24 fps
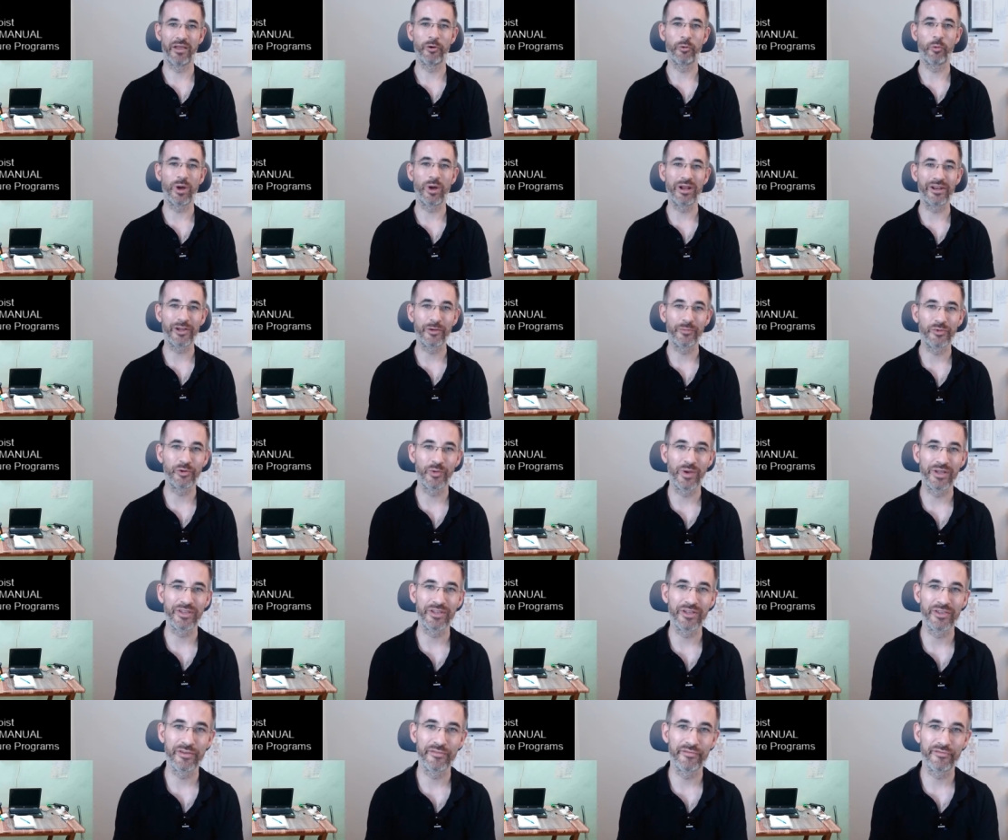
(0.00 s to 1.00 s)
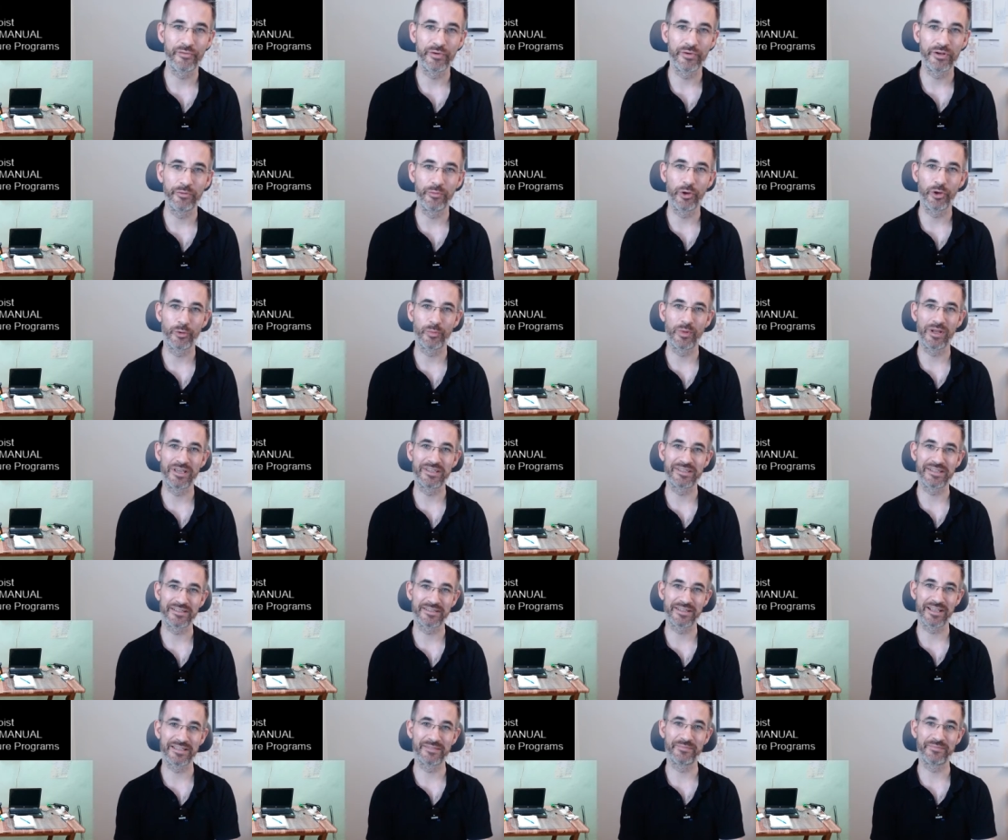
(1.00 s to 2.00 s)
Welcome to another free workplace
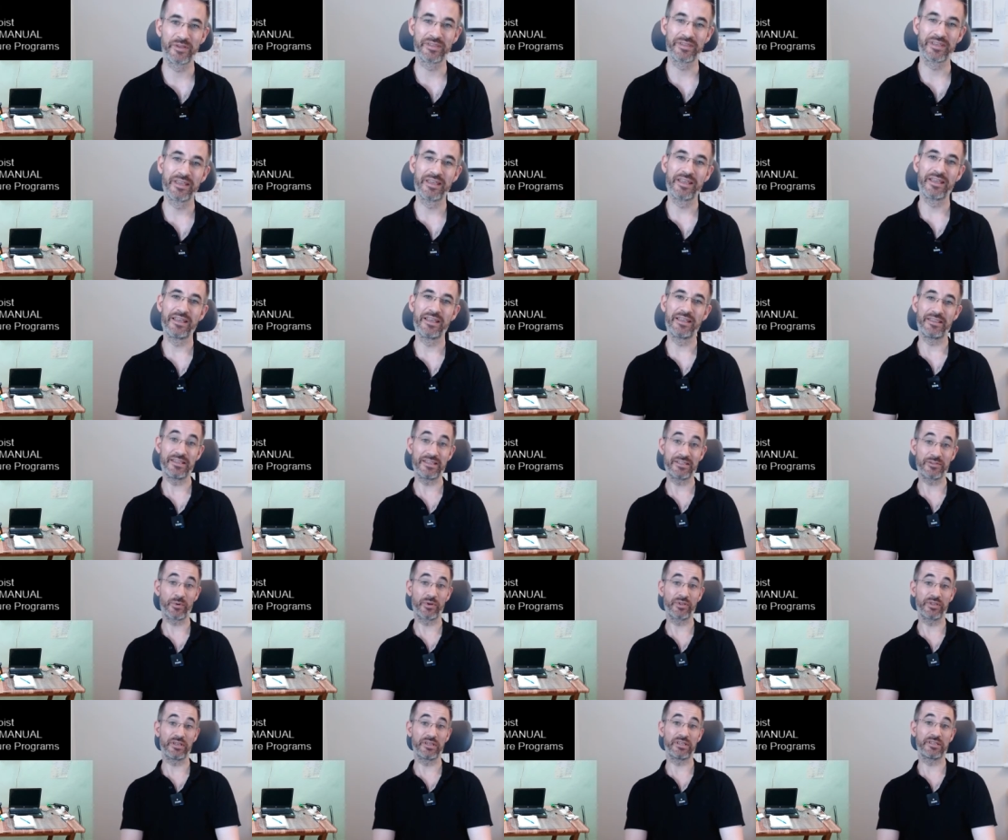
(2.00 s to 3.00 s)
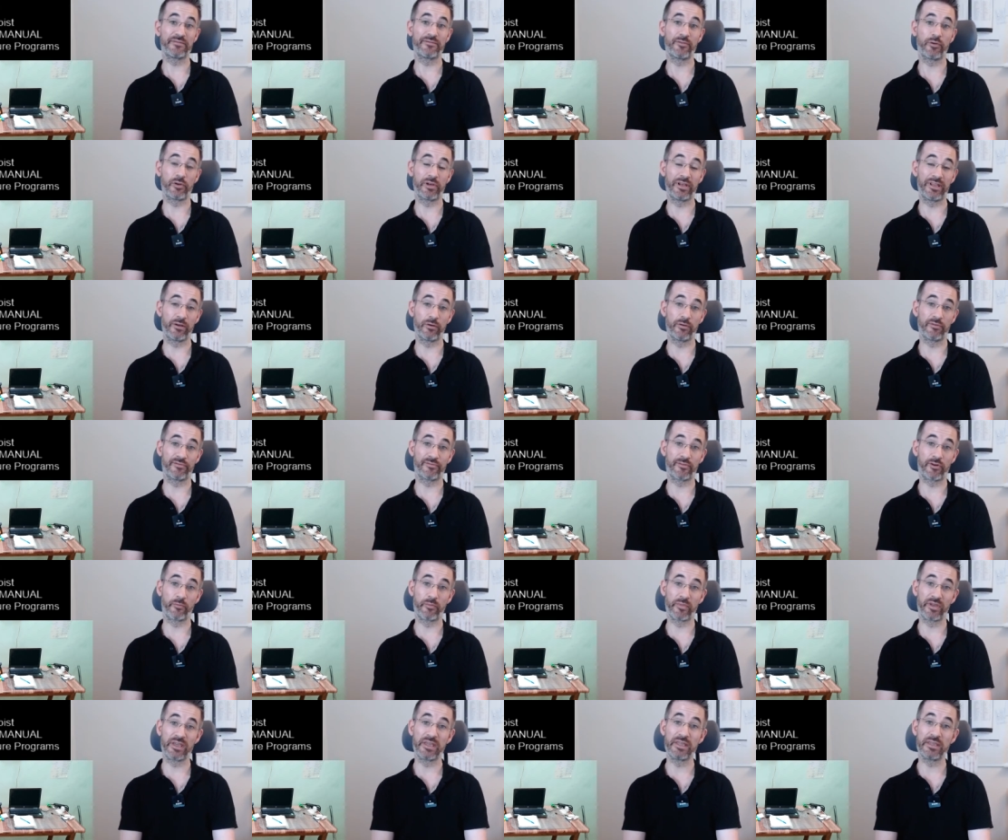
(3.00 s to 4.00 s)
assessment. This one is for Leo
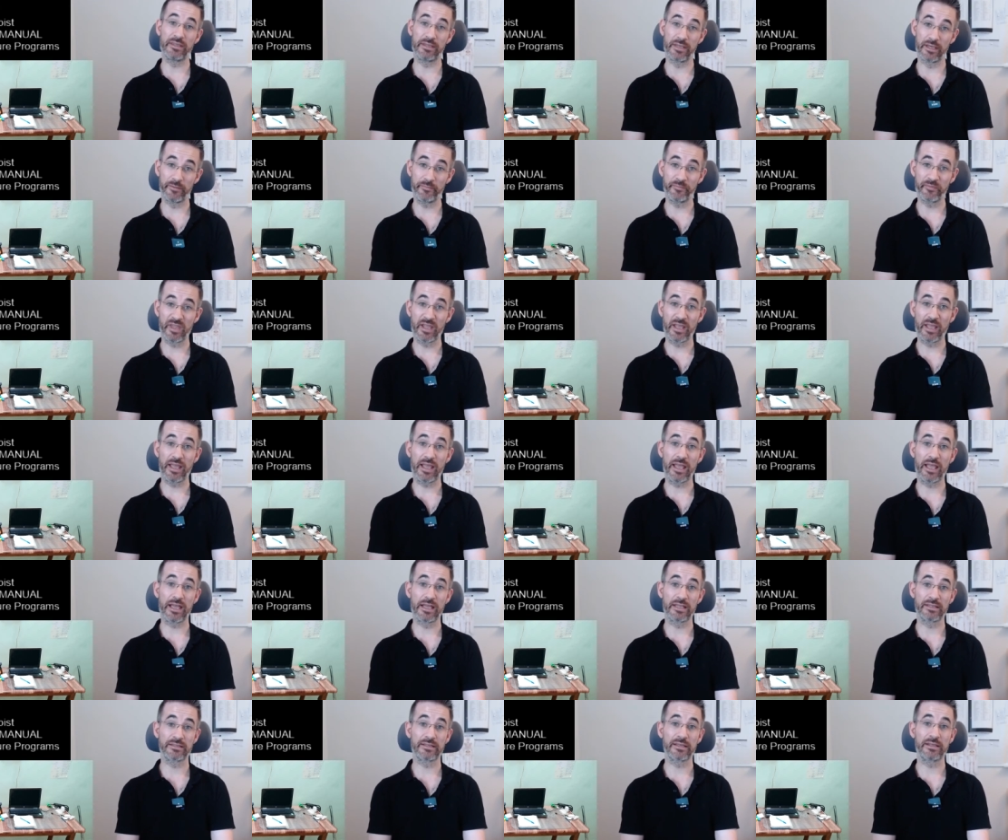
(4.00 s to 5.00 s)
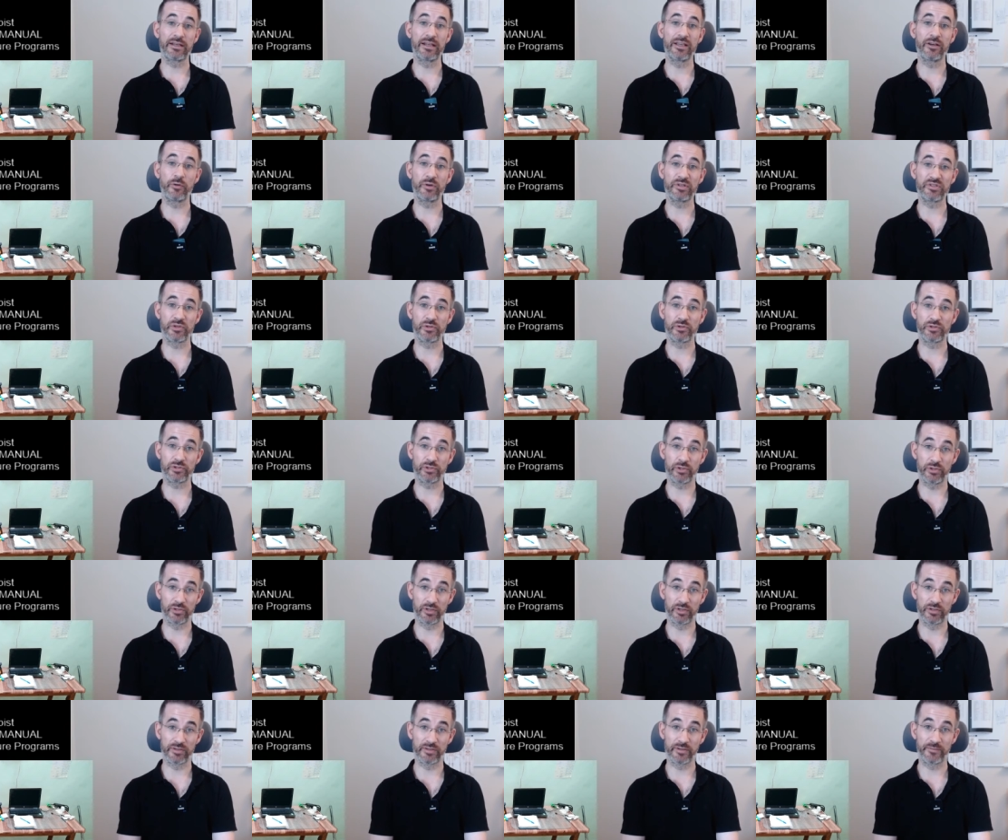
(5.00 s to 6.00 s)
from India, and Leo is a
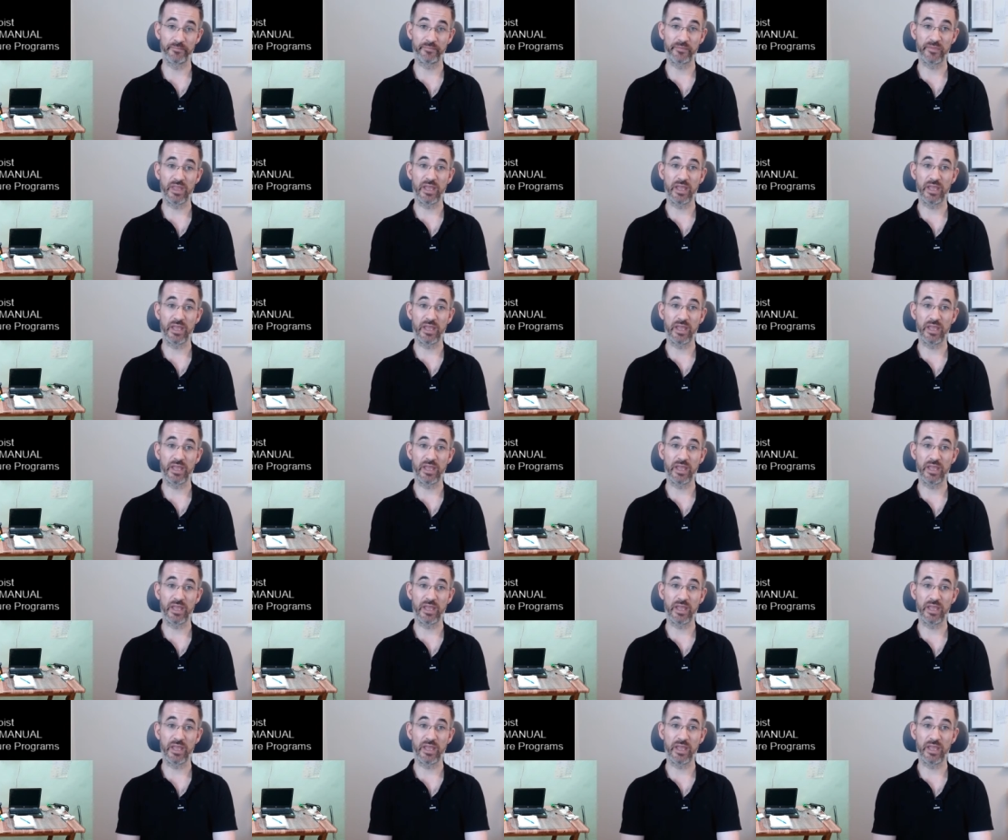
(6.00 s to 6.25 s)
student.